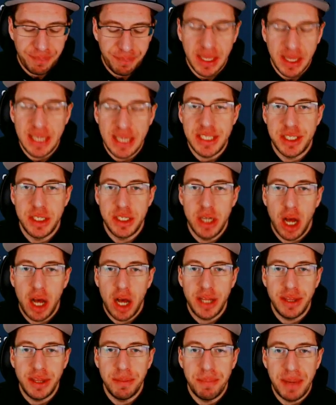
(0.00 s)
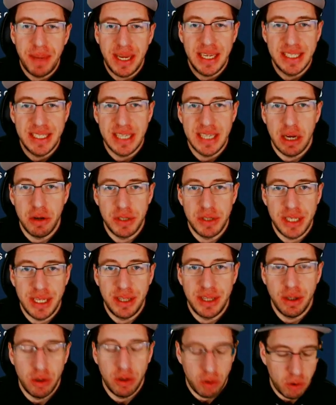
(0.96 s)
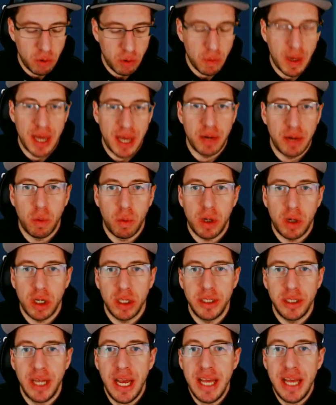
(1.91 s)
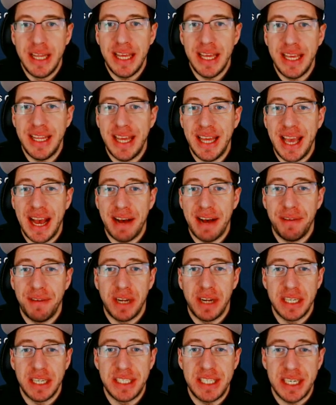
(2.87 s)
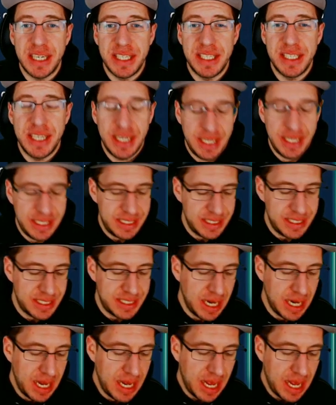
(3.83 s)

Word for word: it's not the biggest house in the whole wide world. They have 6 cities.